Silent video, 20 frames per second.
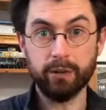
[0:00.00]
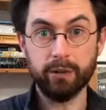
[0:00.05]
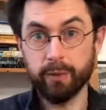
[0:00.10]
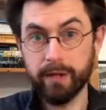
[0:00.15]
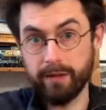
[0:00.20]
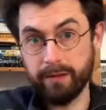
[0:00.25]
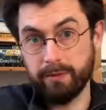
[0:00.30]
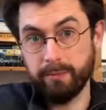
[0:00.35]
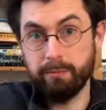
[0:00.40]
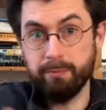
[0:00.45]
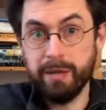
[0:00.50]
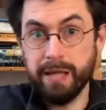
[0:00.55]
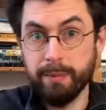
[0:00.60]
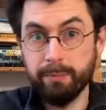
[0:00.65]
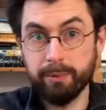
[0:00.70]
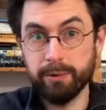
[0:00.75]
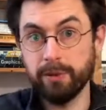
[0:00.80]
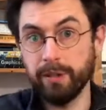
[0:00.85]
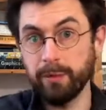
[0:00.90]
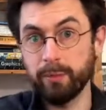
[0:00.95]
with
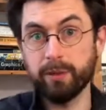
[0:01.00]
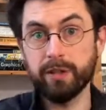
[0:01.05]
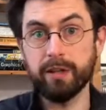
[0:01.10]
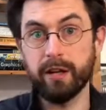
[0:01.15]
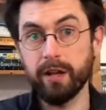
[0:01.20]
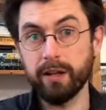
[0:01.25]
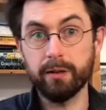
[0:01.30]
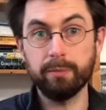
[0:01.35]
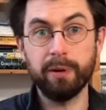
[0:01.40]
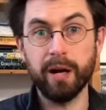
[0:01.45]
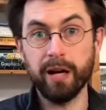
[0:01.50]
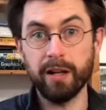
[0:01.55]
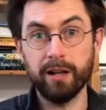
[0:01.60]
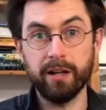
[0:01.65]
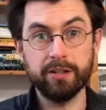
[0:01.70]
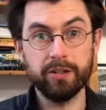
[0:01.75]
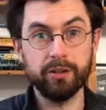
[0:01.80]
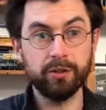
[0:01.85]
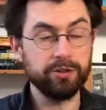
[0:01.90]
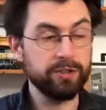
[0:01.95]
people and with other
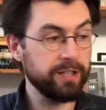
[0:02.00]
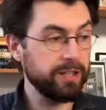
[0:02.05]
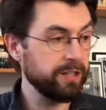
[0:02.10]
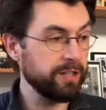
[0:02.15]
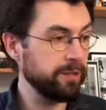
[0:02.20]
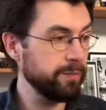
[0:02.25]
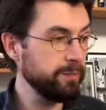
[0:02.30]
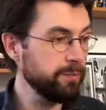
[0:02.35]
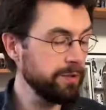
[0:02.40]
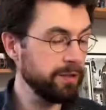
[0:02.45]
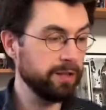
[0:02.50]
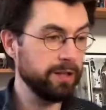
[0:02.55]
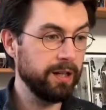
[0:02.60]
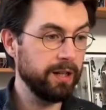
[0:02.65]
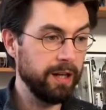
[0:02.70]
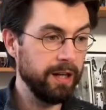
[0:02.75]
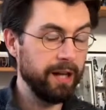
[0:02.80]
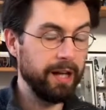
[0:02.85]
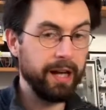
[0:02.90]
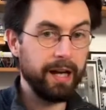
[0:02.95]
biological systems.
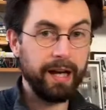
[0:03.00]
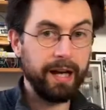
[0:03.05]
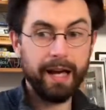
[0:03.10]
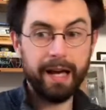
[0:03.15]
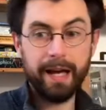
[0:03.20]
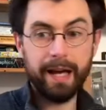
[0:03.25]
We